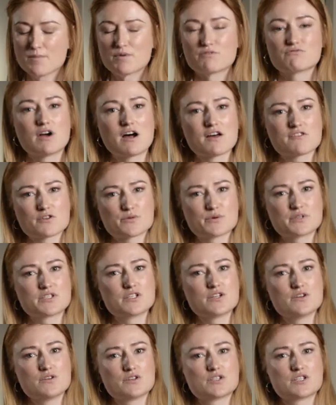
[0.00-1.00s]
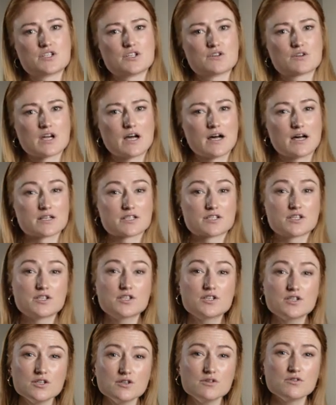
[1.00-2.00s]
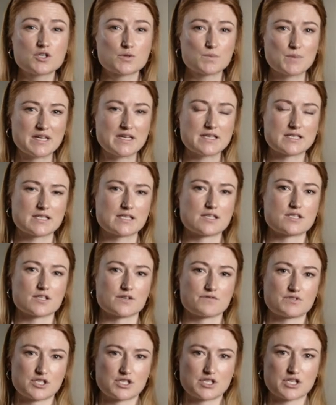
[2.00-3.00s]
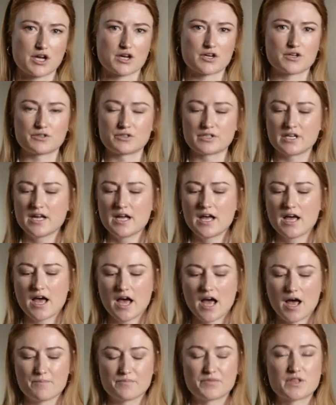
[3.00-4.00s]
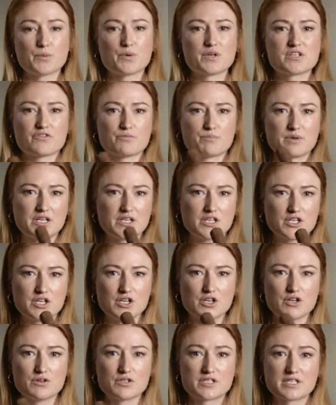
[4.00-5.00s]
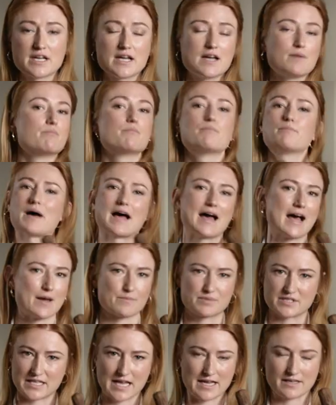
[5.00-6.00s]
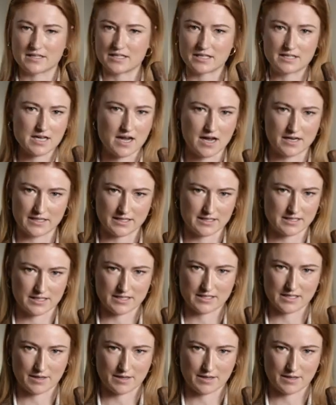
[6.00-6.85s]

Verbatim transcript: but rather it was used to cut huge pieces of stone um, that would have been used perhaps then to turn into